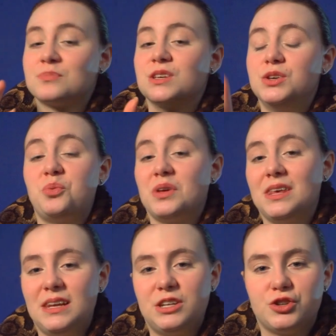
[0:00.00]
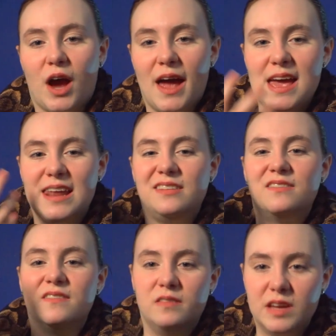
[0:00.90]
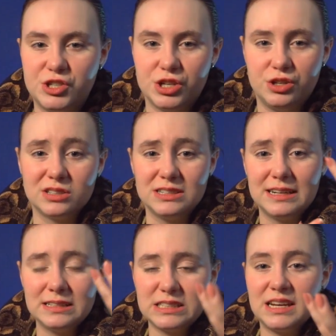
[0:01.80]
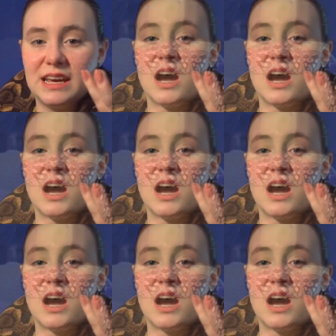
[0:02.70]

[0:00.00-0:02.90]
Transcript: You really need to try and envision your little snake